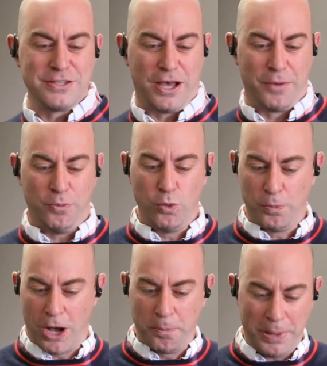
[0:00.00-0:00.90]

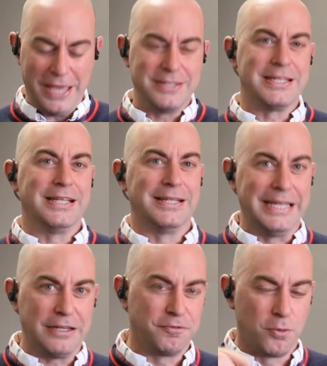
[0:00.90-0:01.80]
I'll paste the
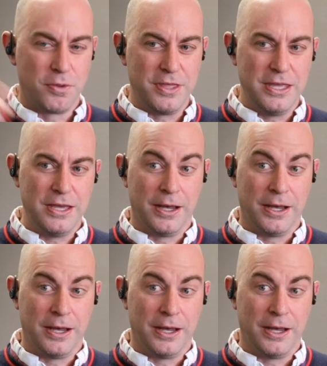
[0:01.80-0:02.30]
link for the